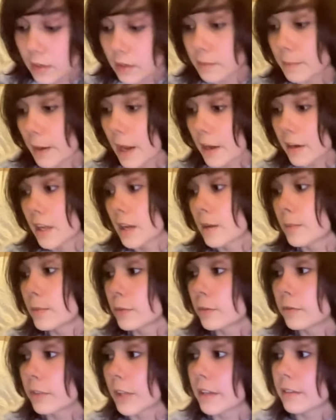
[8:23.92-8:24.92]

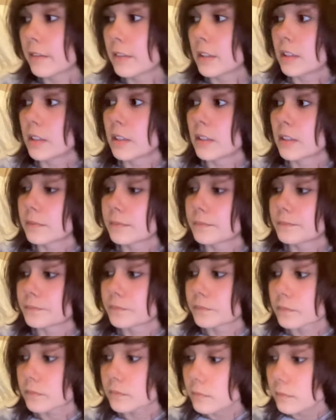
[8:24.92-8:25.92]
Pineapple flavored.
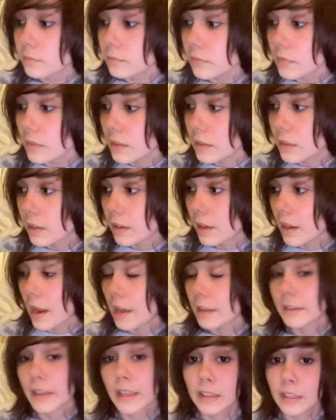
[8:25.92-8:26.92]

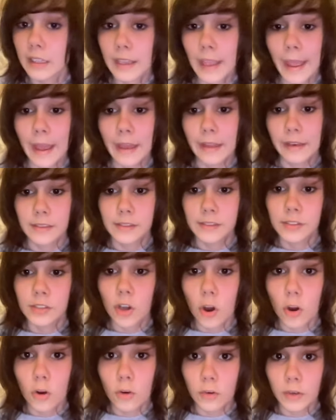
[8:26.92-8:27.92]
I like the can. It's
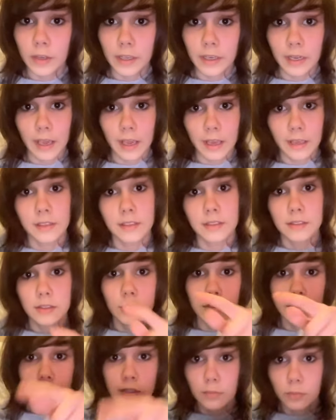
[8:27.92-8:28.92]
gold and it has
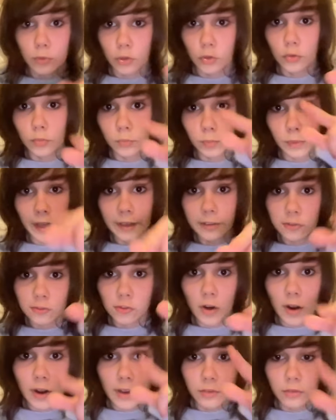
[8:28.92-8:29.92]
some cool black
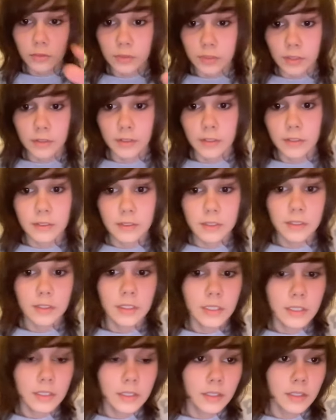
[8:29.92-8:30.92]
triangles on
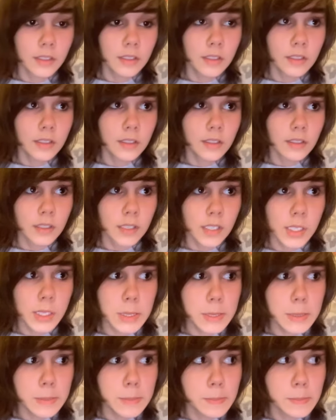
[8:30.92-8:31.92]
it.